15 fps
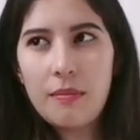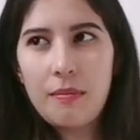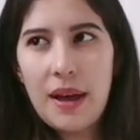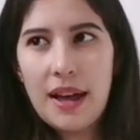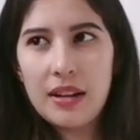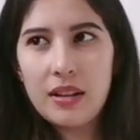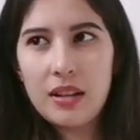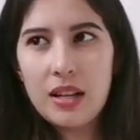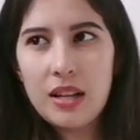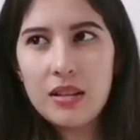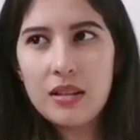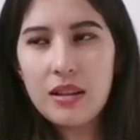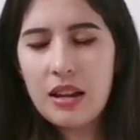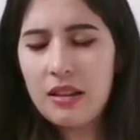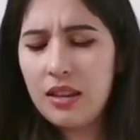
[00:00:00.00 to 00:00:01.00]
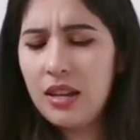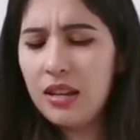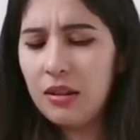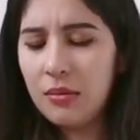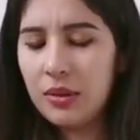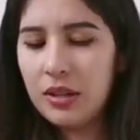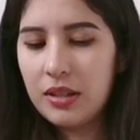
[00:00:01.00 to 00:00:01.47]
backless. I
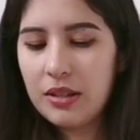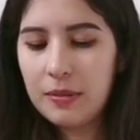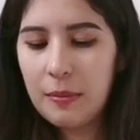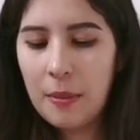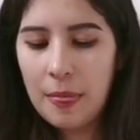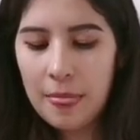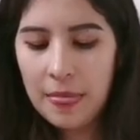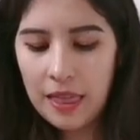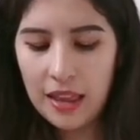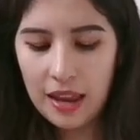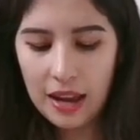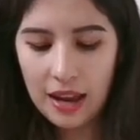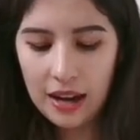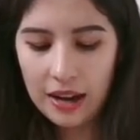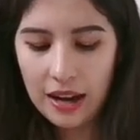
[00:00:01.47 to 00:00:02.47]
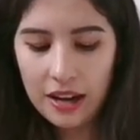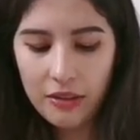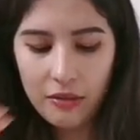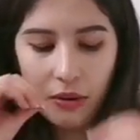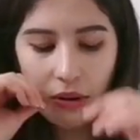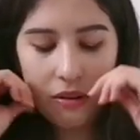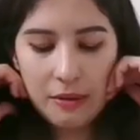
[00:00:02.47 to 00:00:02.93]
think it was. And I kind
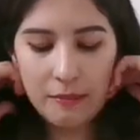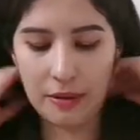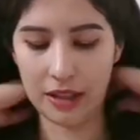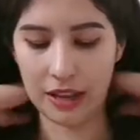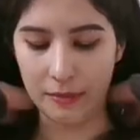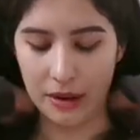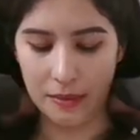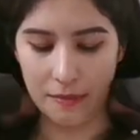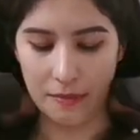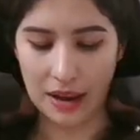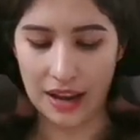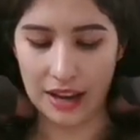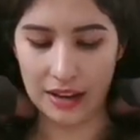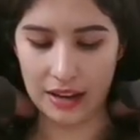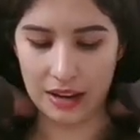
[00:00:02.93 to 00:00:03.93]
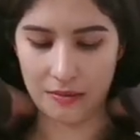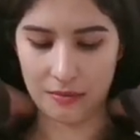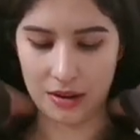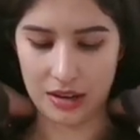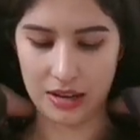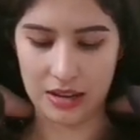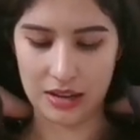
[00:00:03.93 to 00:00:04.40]
of worry about like my back and
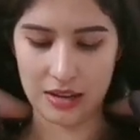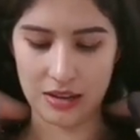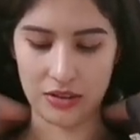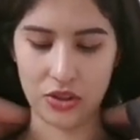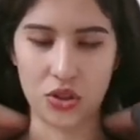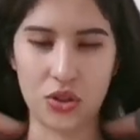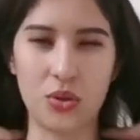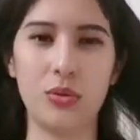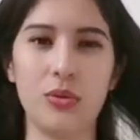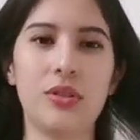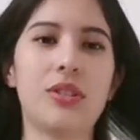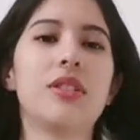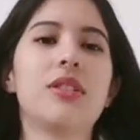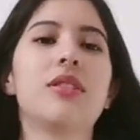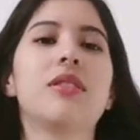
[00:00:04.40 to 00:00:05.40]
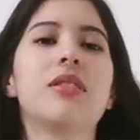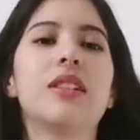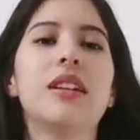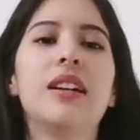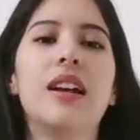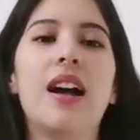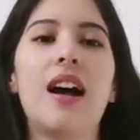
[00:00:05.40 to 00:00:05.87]
my shoulders.
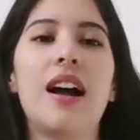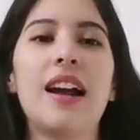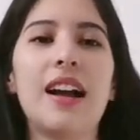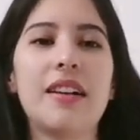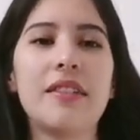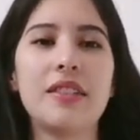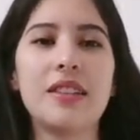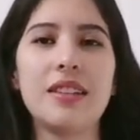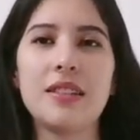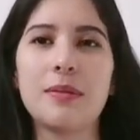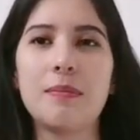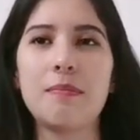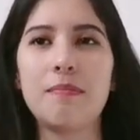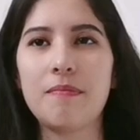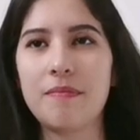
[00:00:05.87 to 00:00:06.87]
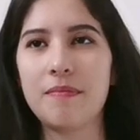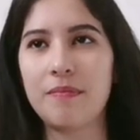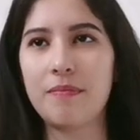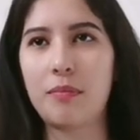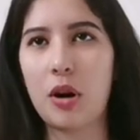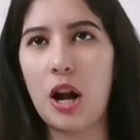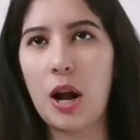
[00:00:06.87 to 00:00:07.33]
I have this
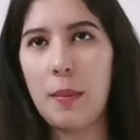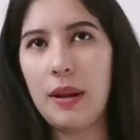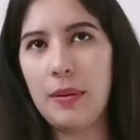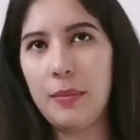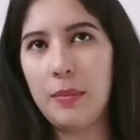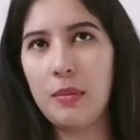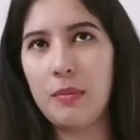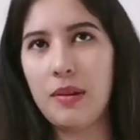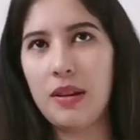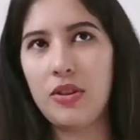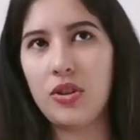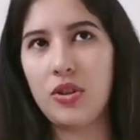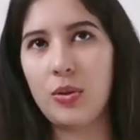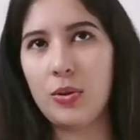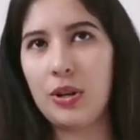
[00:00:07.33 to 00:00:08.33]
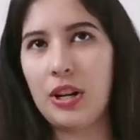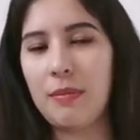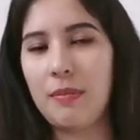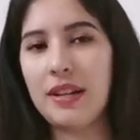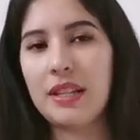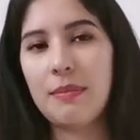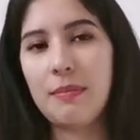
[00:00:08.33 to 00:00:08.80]
problem with my shoulder and
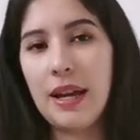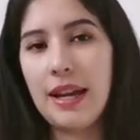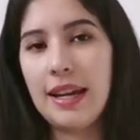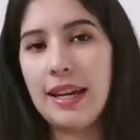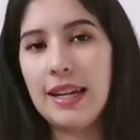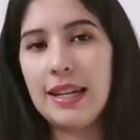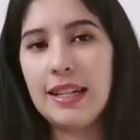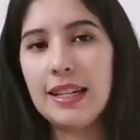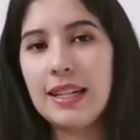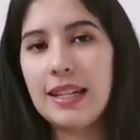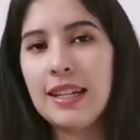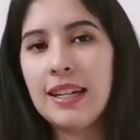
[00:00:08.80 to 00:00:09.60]
my spine.